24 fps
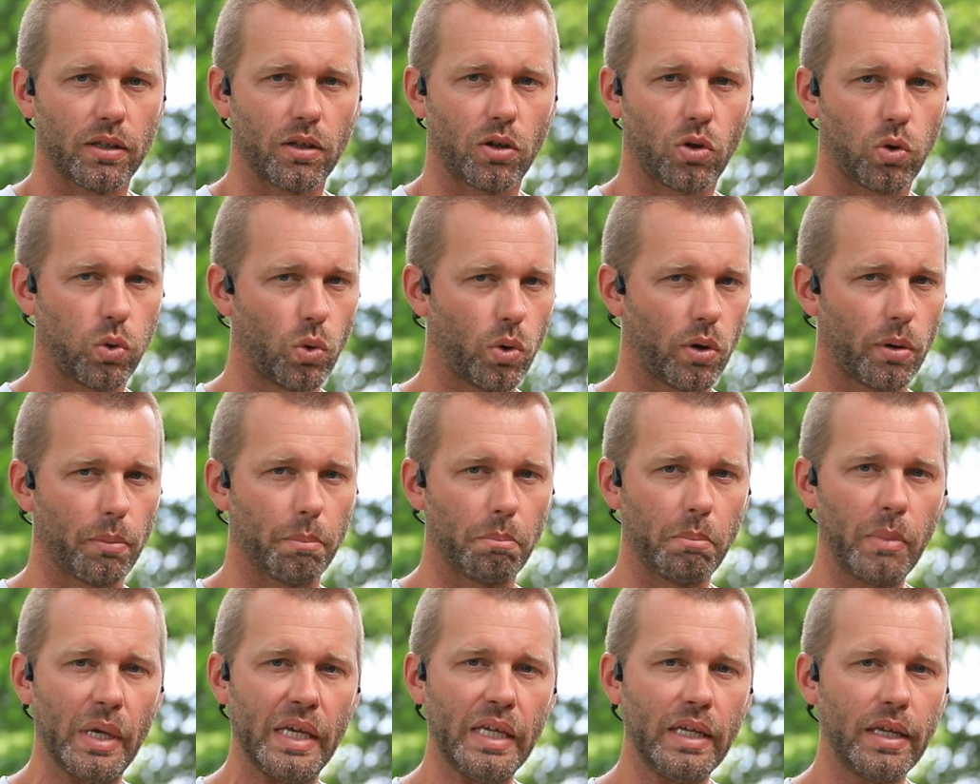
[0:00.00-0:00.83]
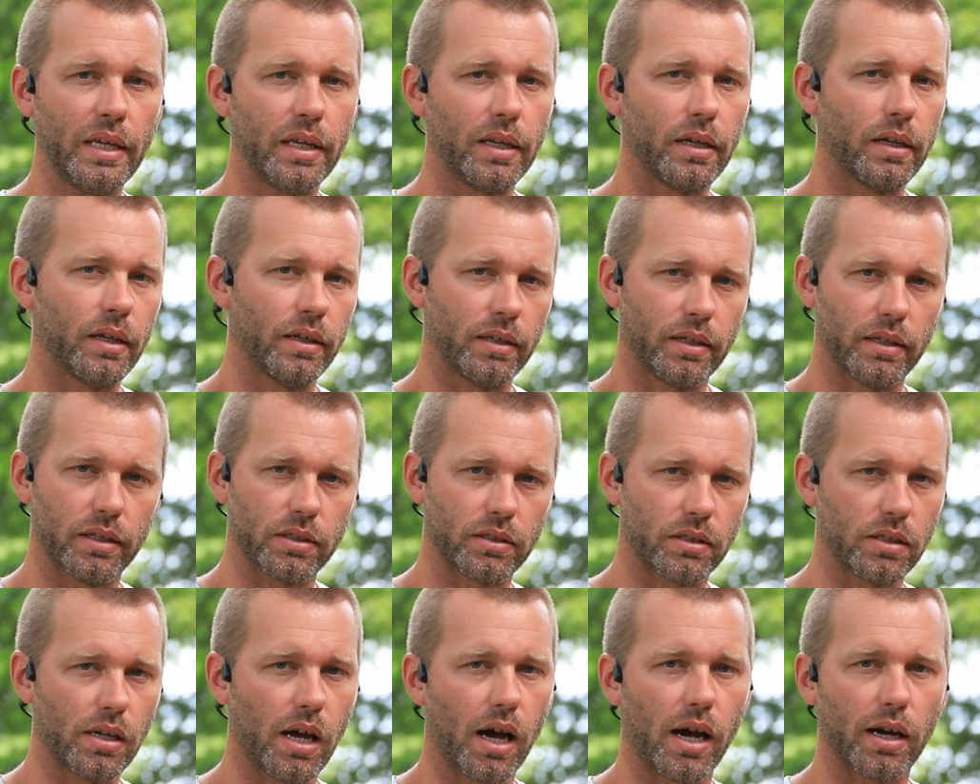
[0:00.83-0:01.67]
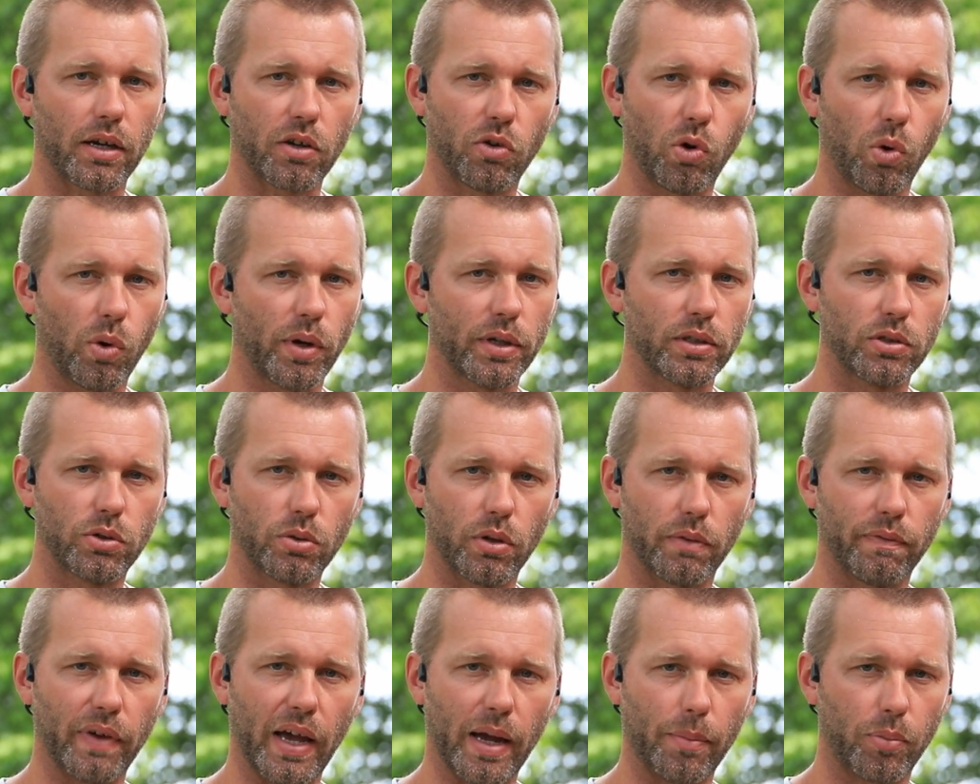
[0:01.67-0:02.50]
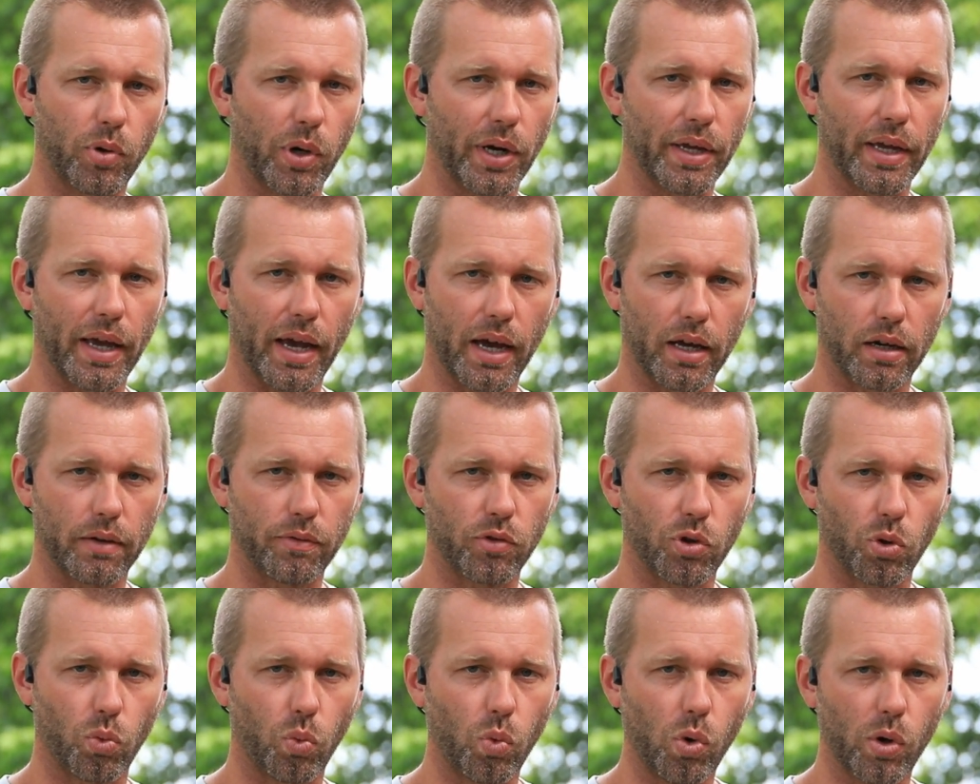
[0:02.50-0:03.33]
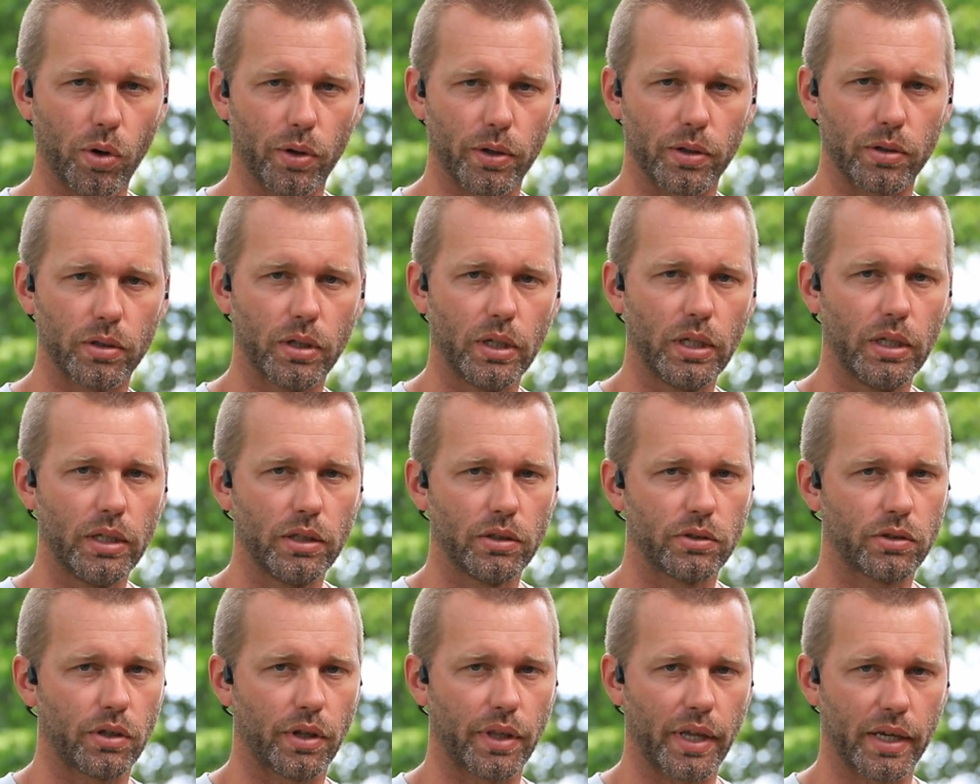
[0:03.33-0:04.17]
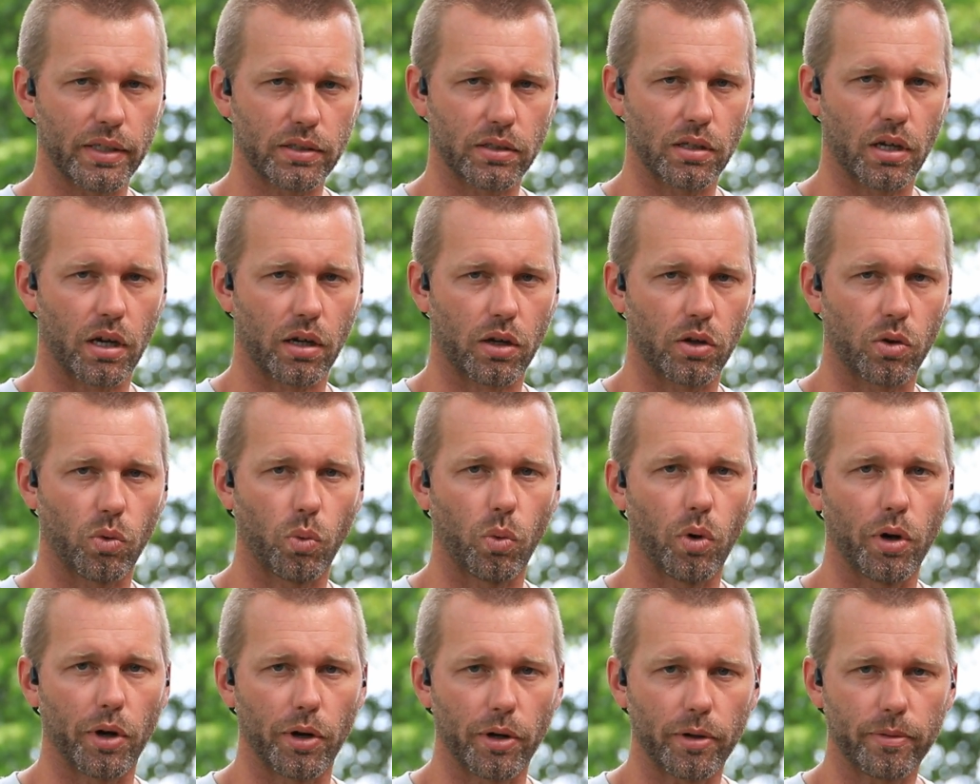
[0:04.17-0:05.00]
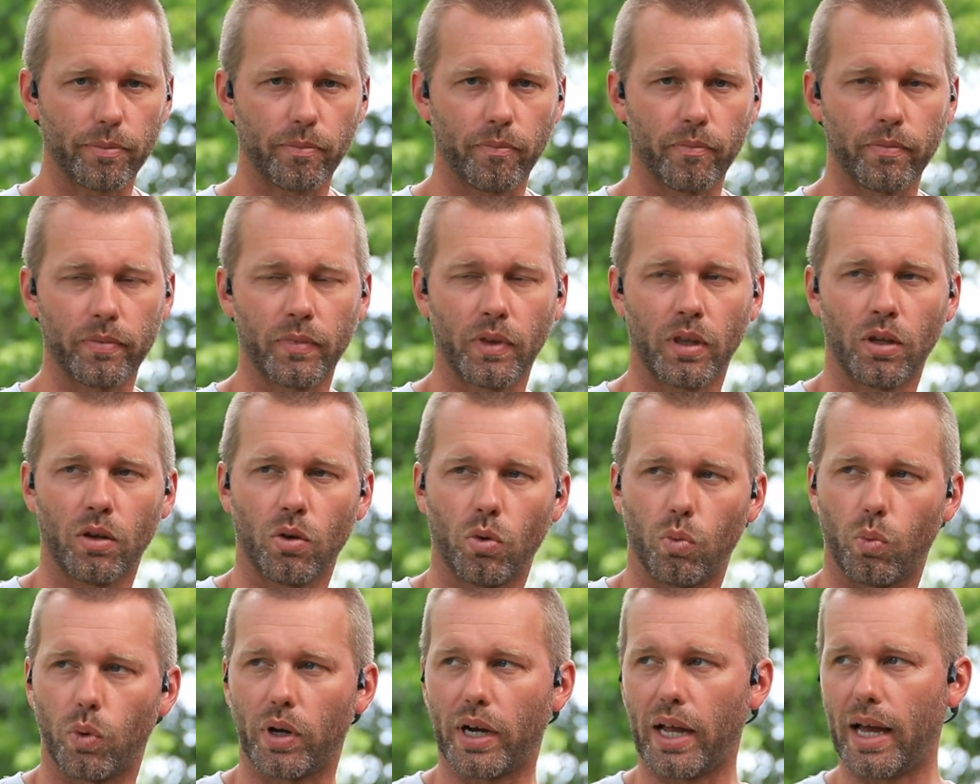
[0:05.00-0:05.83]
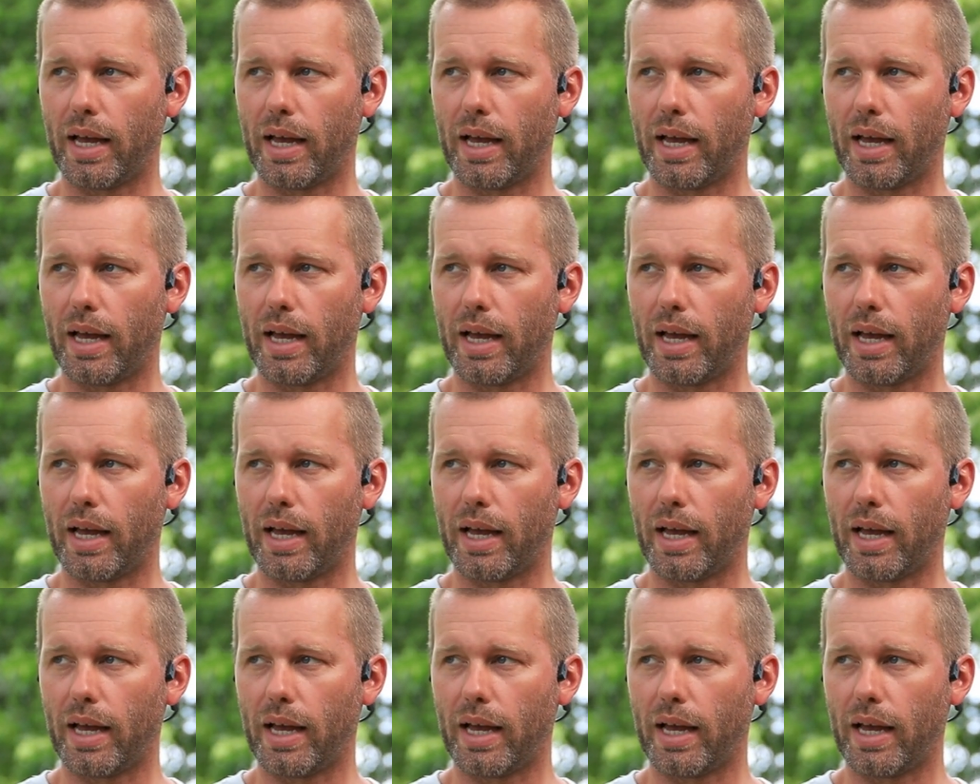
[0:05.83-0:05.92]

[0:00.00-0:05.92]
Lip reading: chloramine is not going to evaporate out of your water, so that's not going to work. What